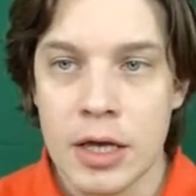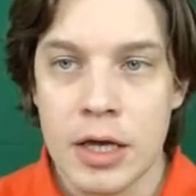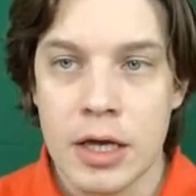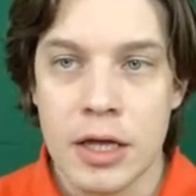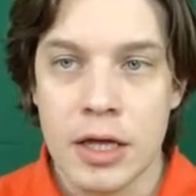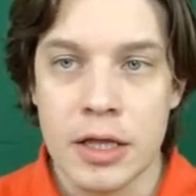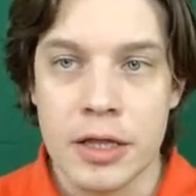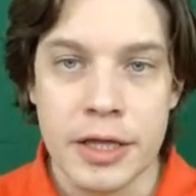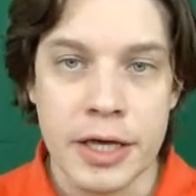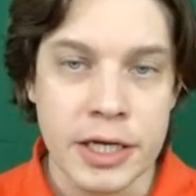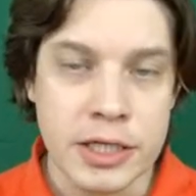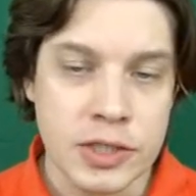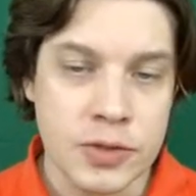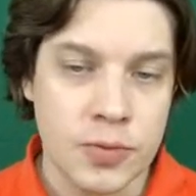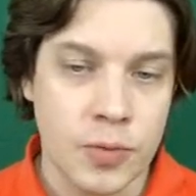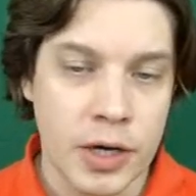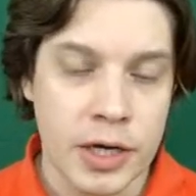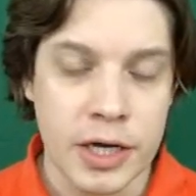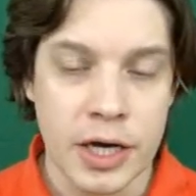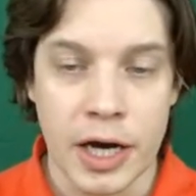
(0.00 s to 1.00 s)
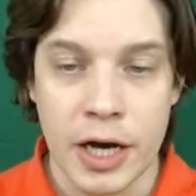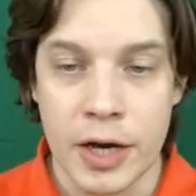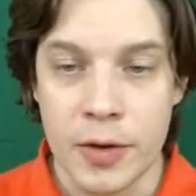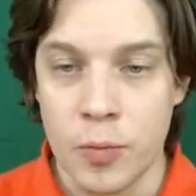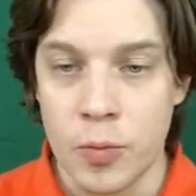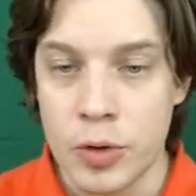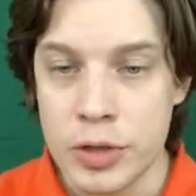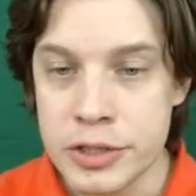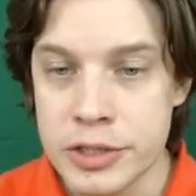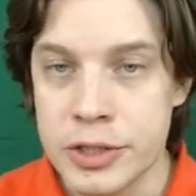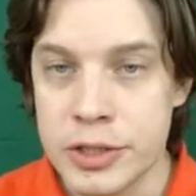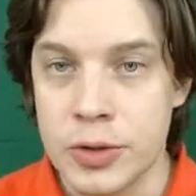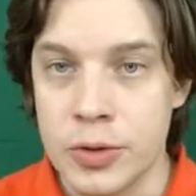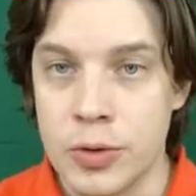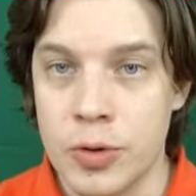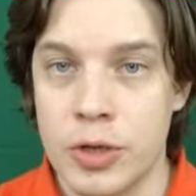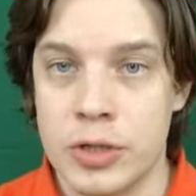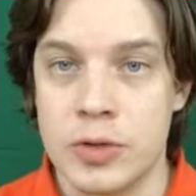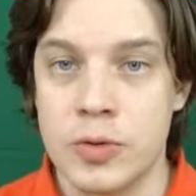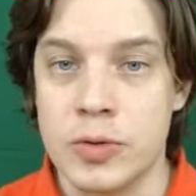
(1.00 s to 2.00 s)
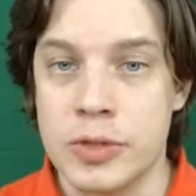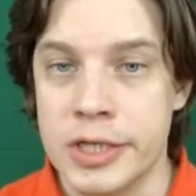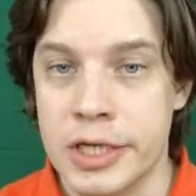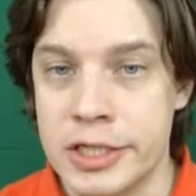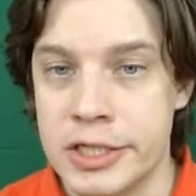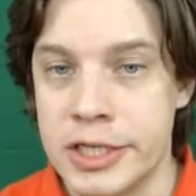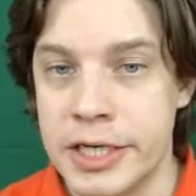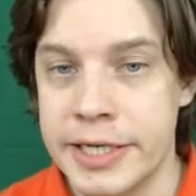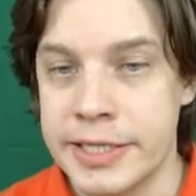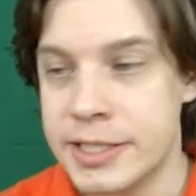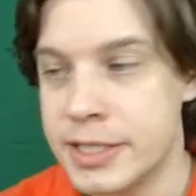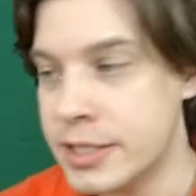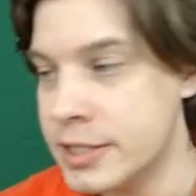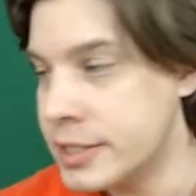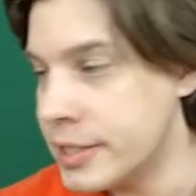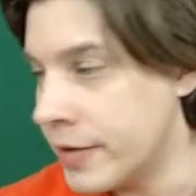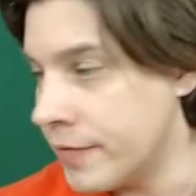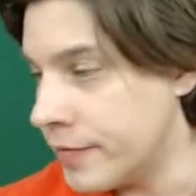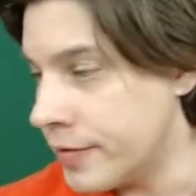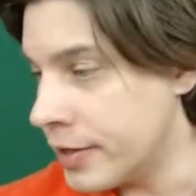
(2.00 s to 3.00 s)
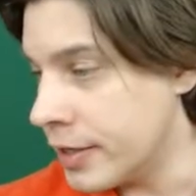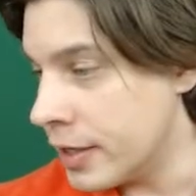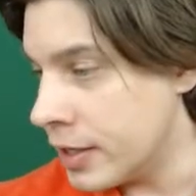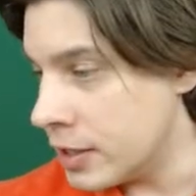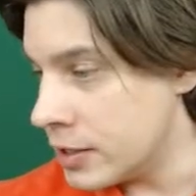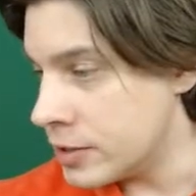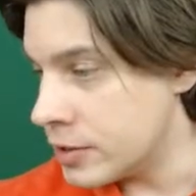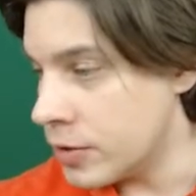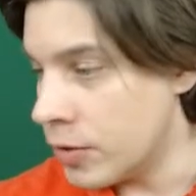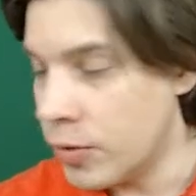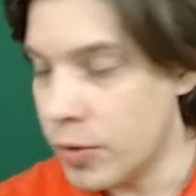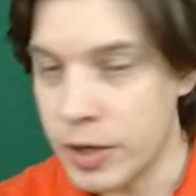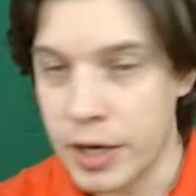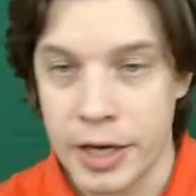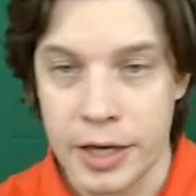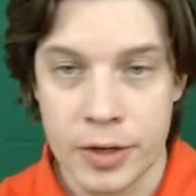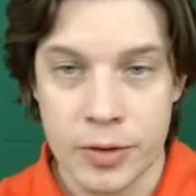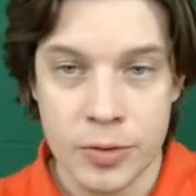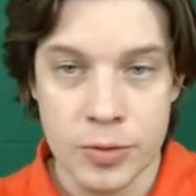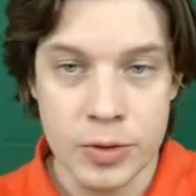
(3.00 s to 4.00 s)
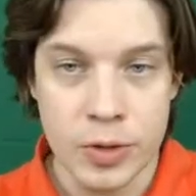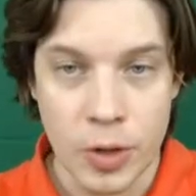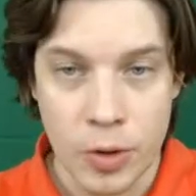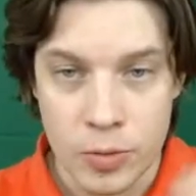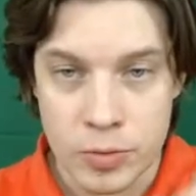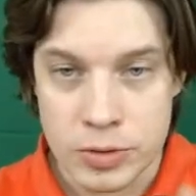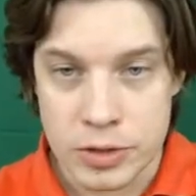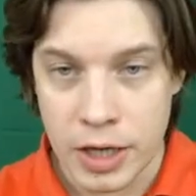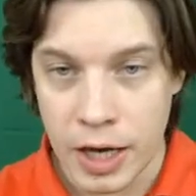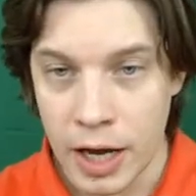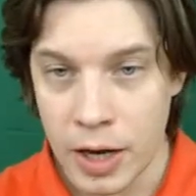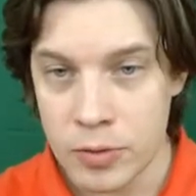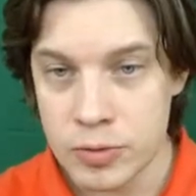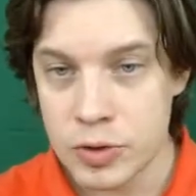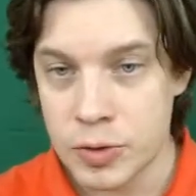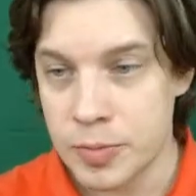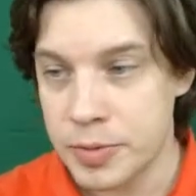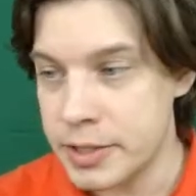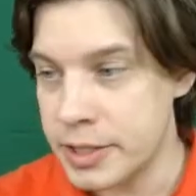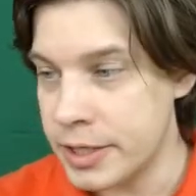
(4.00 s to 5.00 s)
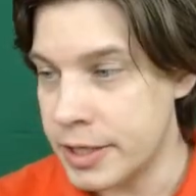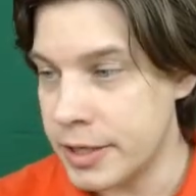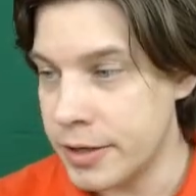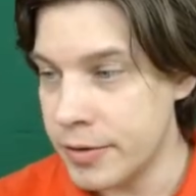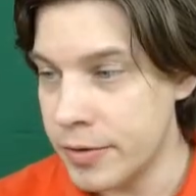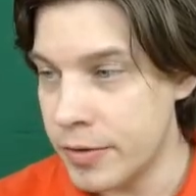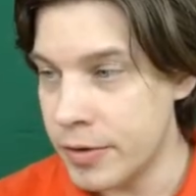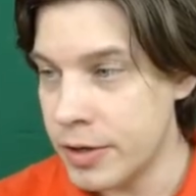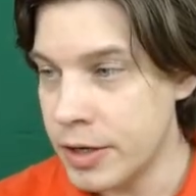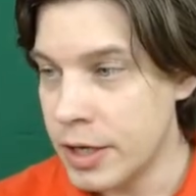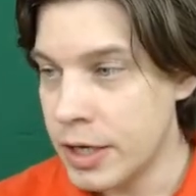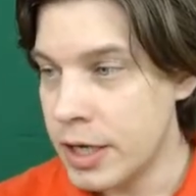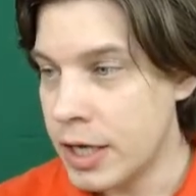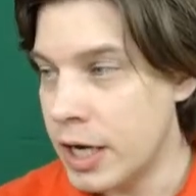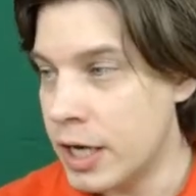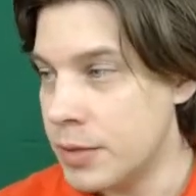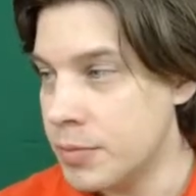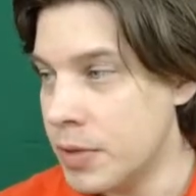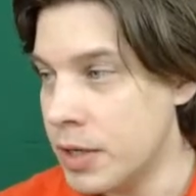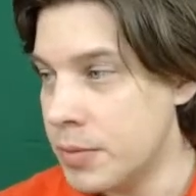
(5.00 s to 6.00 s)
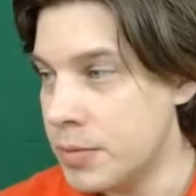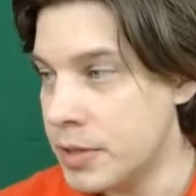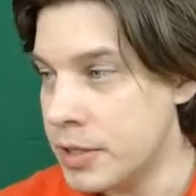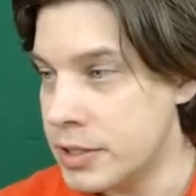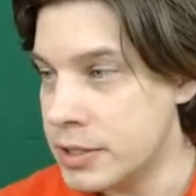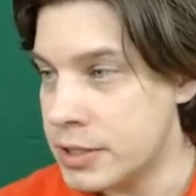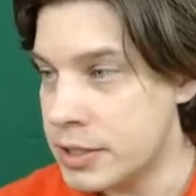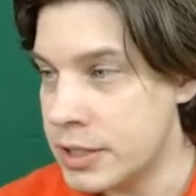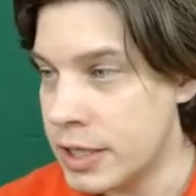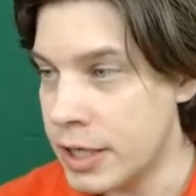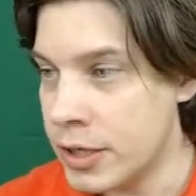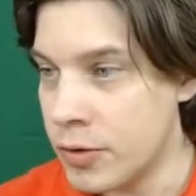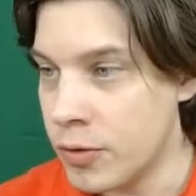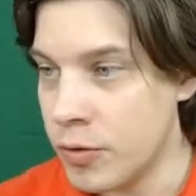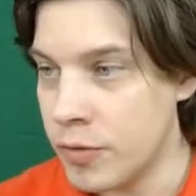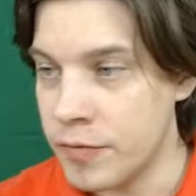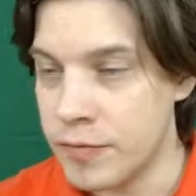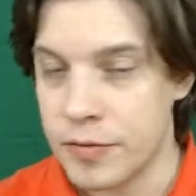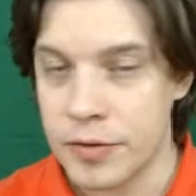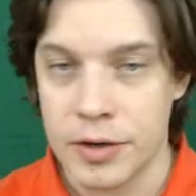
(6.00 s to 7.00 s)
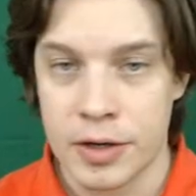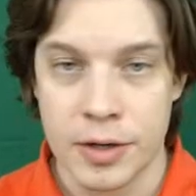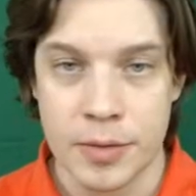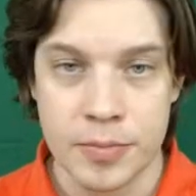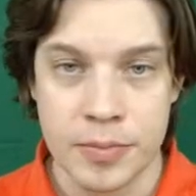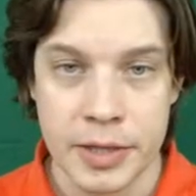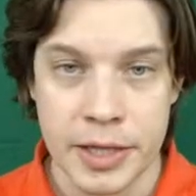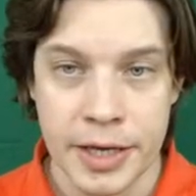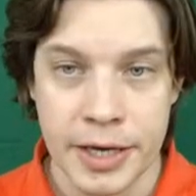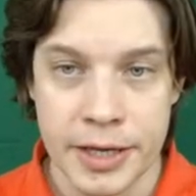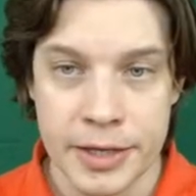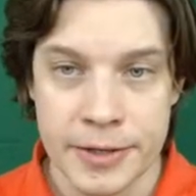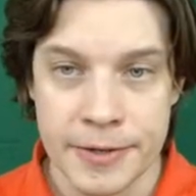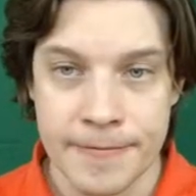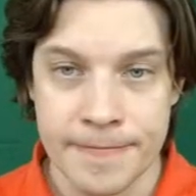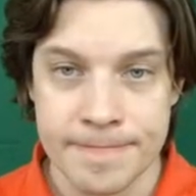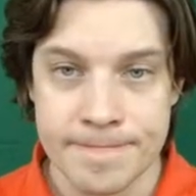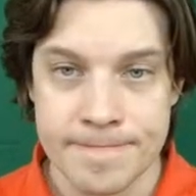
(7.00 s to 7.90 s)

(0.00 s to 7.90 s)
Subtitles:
That's why I want you to suggest something else. Okay, who knows how to play here, and maybe instead of playing